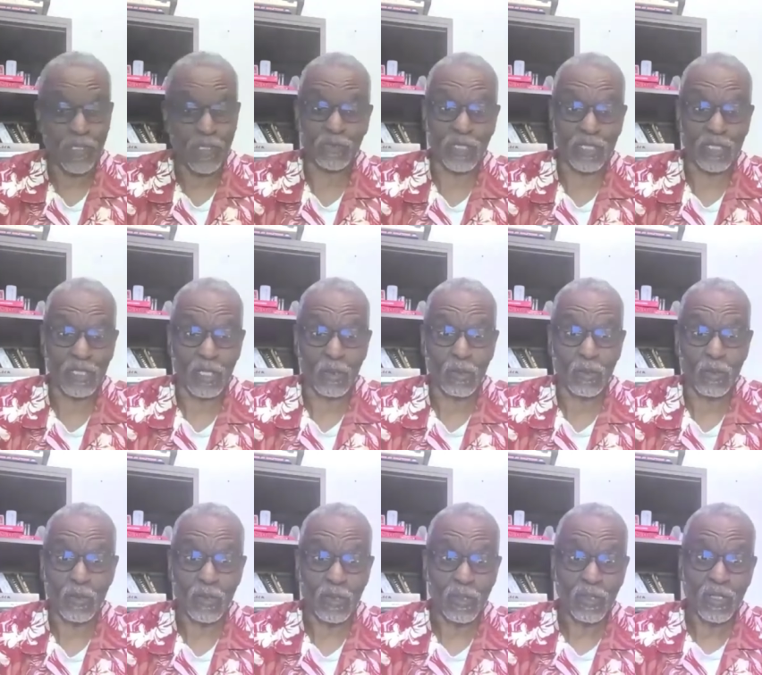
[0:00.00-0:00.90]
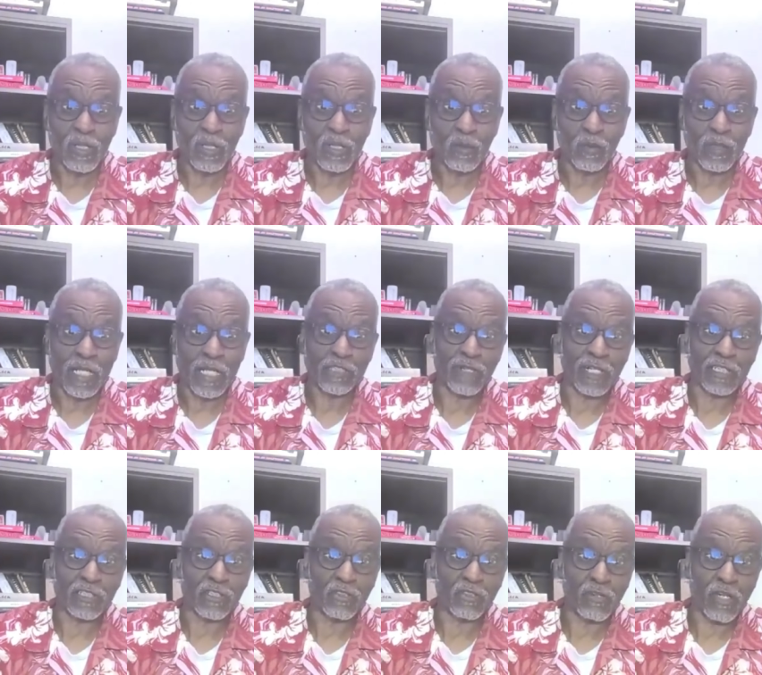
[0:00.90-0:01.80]
two ago, when I
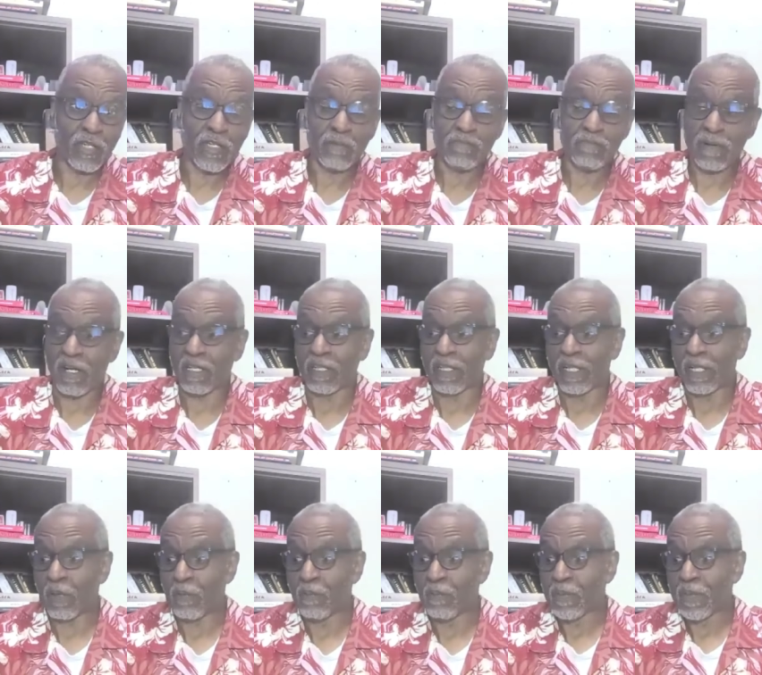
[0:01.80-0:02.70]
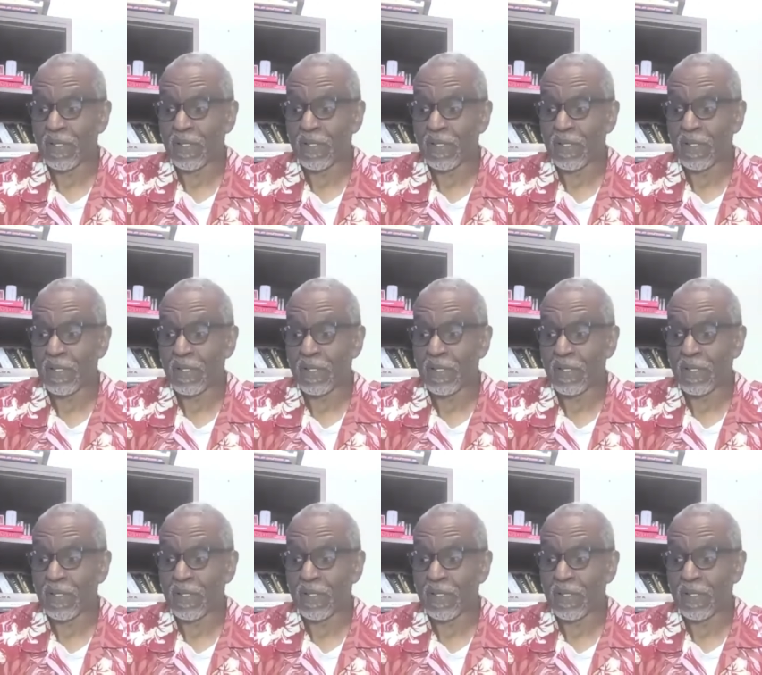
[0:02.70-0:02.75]
tried to draw that parallel,